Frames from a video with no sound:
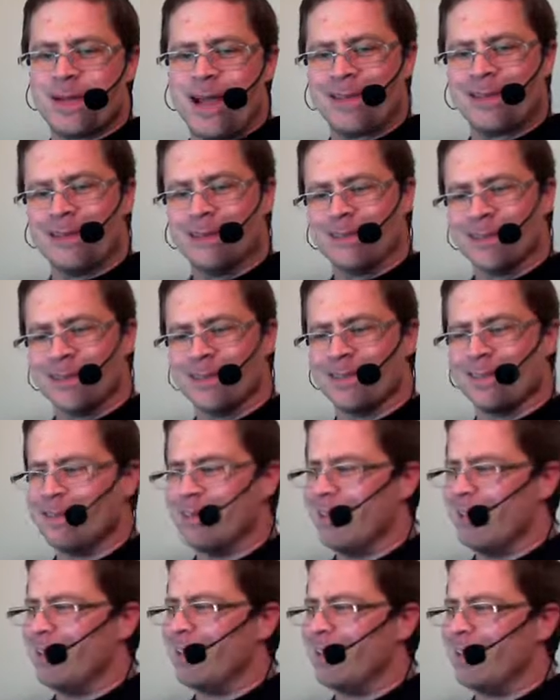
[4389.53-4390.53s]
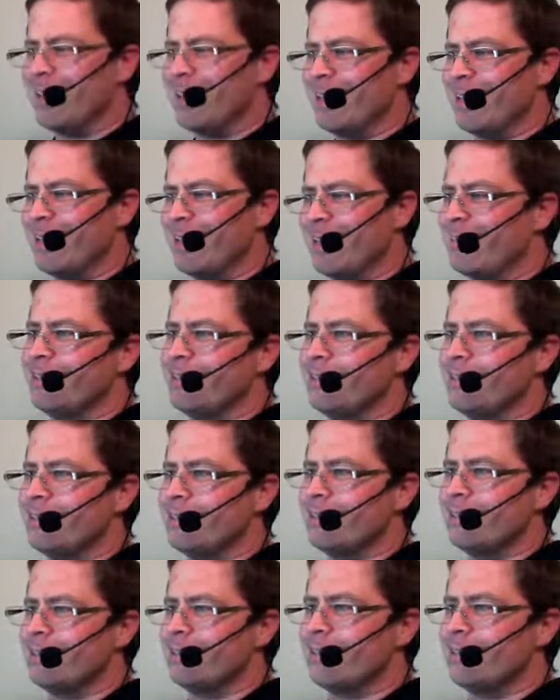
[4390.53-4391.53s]
spectacular that
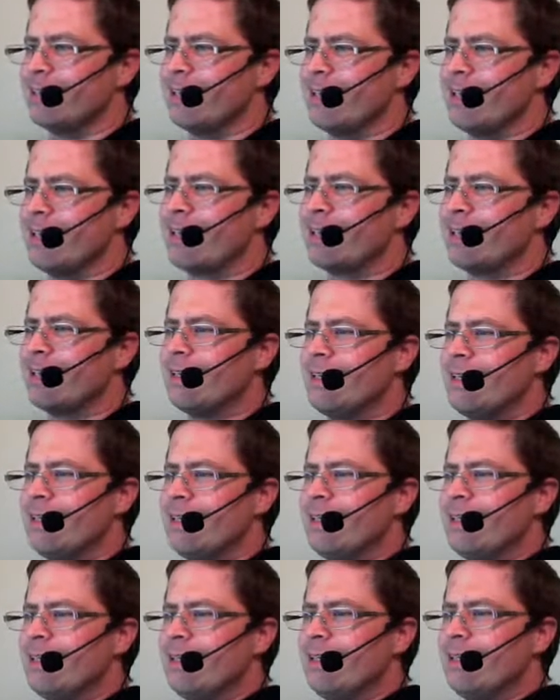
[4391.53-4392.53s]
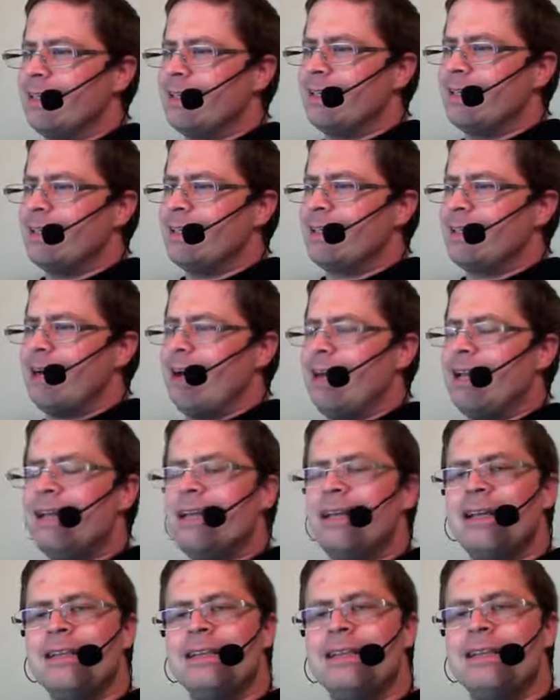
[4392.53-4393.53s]
like
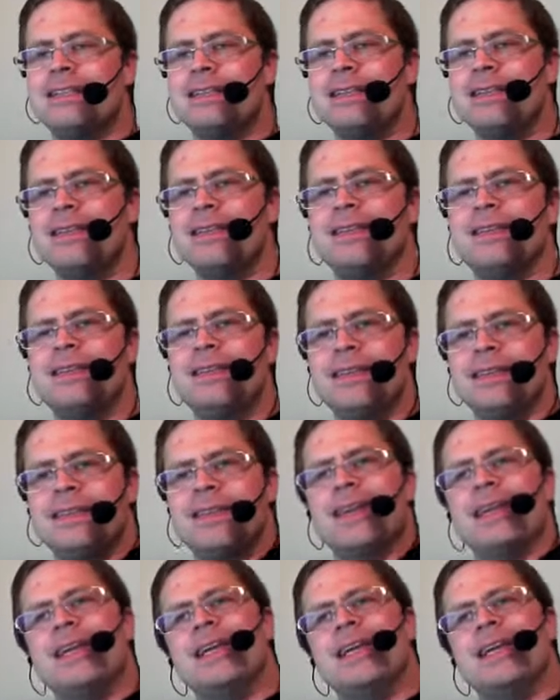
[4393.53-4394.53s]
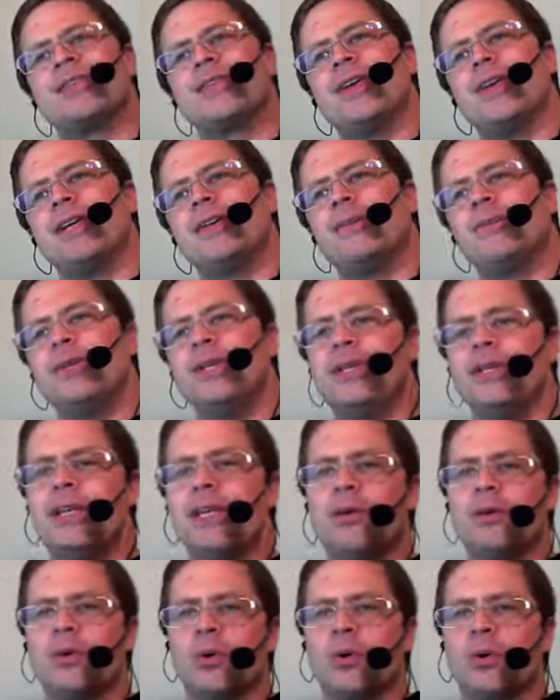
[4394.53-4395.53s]
is this an age thing?
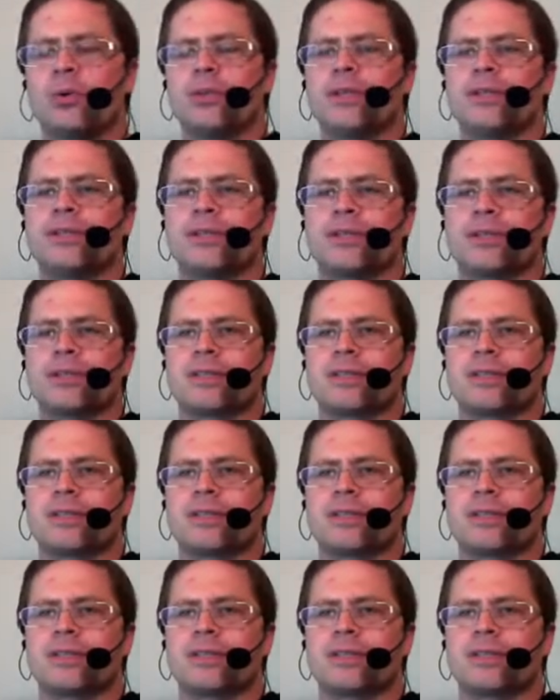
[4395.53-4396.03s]
When you get old,